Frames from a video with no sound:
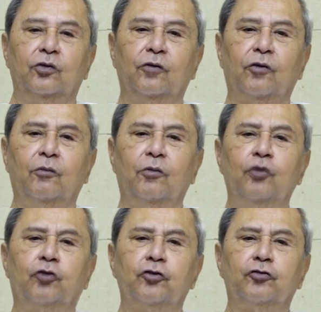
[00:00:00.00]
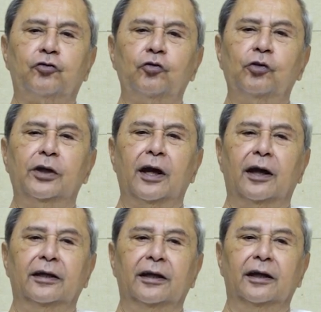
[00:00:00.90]
from
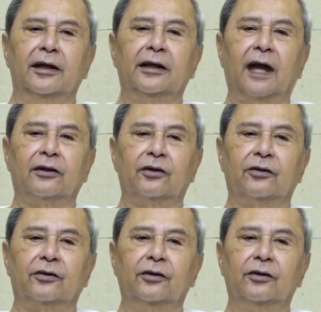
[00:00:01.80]
Trisulia near Cuttack